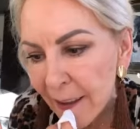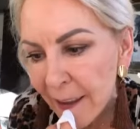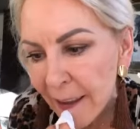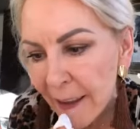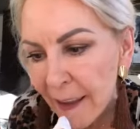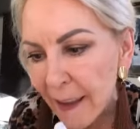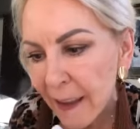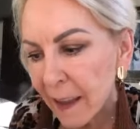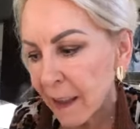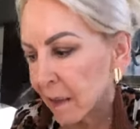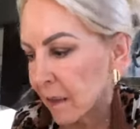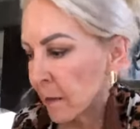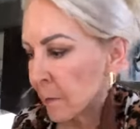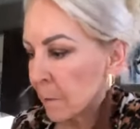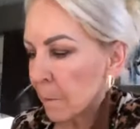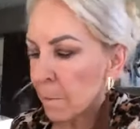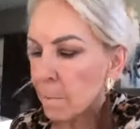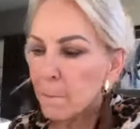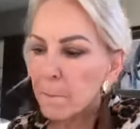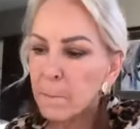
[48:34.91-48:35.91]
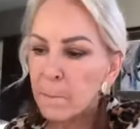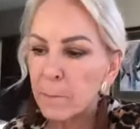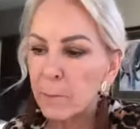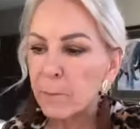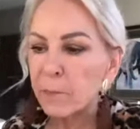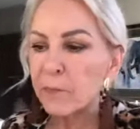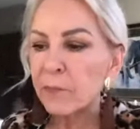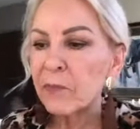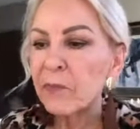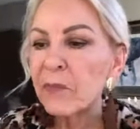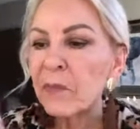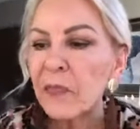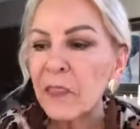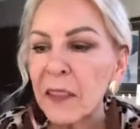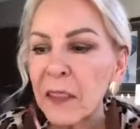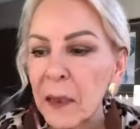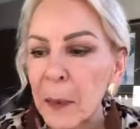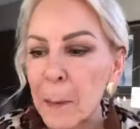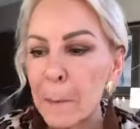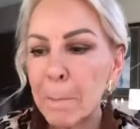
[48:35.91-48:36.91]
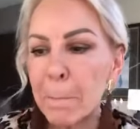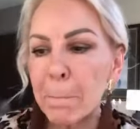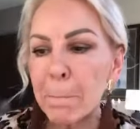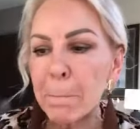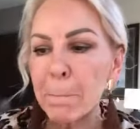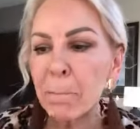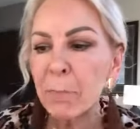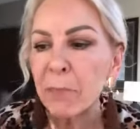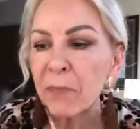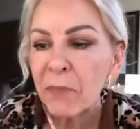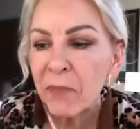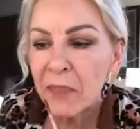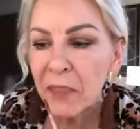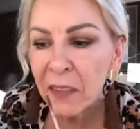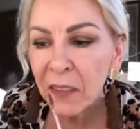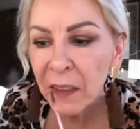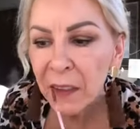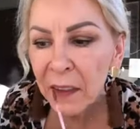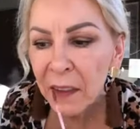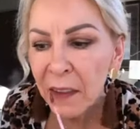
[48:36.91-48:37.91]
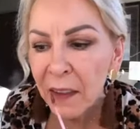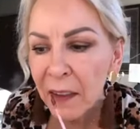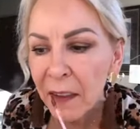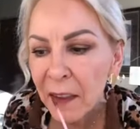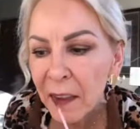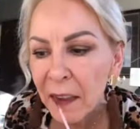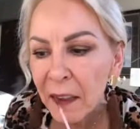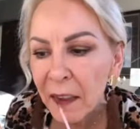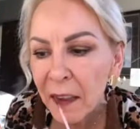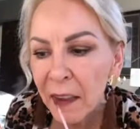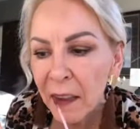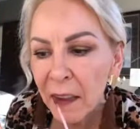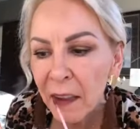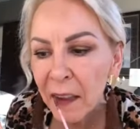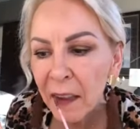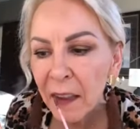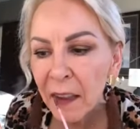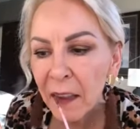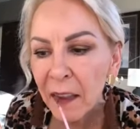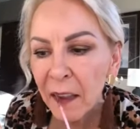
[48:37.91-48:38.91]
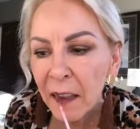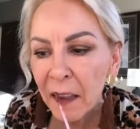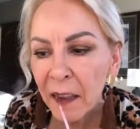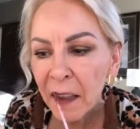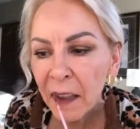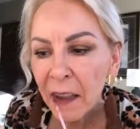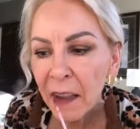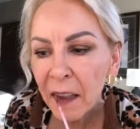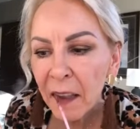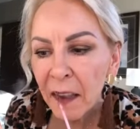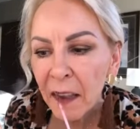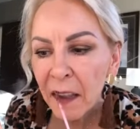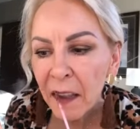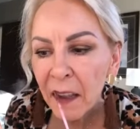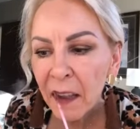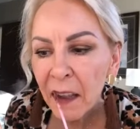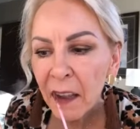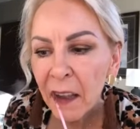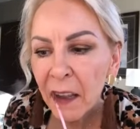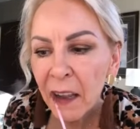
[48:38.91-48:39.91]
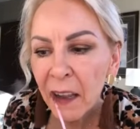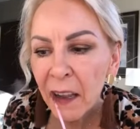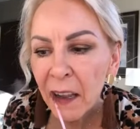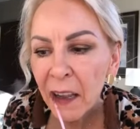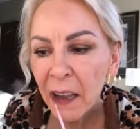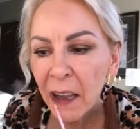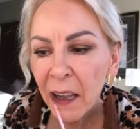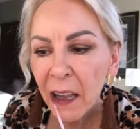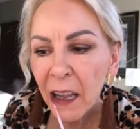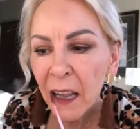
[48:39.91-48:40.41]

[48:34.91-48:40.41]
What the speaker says: (no one is talking)